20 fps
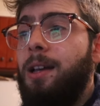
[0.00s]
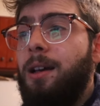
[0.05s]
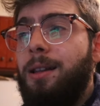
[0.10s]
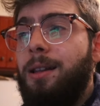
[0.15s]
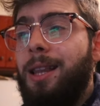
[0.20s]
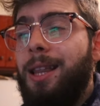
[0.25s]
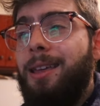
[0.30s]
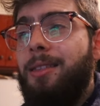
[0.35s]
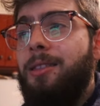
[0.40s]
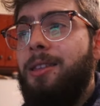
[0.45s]

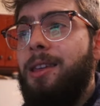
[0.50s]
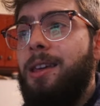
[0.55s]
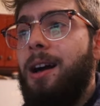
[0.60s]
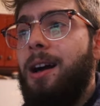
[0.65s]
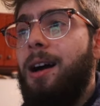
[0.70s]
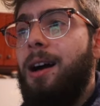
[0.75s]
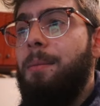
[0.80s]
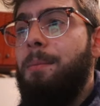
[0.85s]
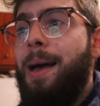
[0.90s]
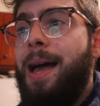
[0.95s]
click the
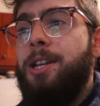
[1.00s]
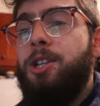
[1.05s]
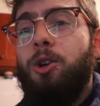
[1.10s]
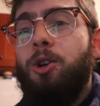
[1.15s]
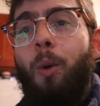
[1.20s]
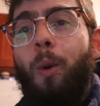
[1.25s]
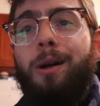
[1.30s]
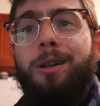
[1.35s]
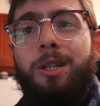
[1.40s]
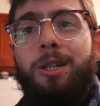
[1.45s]
magic
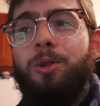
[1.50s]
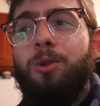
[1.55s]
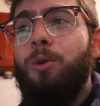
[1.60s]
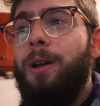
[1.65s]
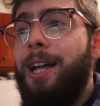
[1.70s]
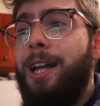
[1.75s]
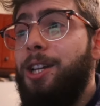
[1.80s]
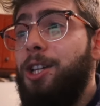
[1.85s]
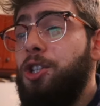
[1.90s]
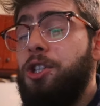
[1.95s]
wand tool,
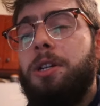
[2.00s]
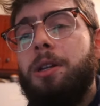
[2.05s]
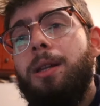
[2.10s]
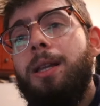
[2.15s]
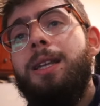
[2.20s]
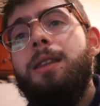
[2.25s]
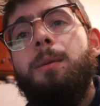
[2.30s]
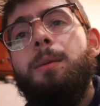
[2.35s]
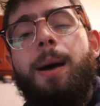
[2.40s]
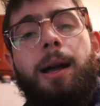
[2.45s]
and just
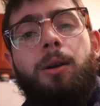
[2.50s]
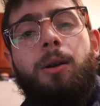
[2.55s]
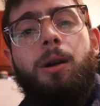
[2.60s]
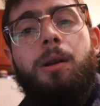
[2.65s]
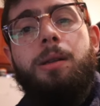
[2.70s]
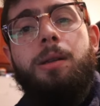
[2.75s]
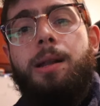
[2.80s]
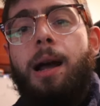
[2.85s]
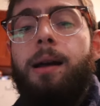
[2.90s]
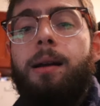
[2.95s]
delete the background
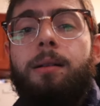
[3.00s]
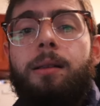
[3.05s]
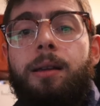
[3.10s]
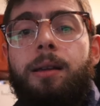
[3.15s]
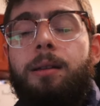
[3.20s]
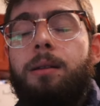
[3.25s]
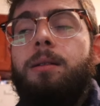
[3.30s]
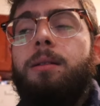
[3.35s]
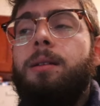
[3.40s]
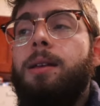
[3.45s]

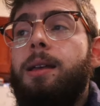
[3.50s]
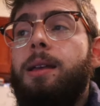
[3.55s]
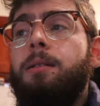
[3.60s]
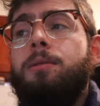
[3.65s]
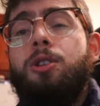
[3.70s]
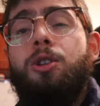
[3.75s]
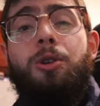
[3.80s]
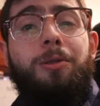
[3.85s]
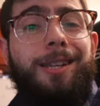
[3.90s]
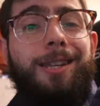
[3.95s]
entirely
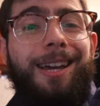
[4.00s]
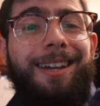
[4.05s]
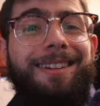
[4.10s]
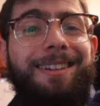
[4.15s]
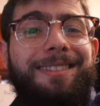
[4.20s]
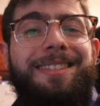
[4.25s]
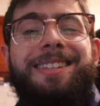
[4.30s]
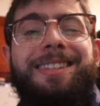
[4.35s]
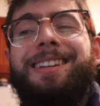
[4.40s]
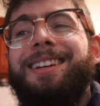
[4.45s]
in 2
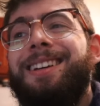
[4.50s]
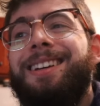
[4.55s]
seconds,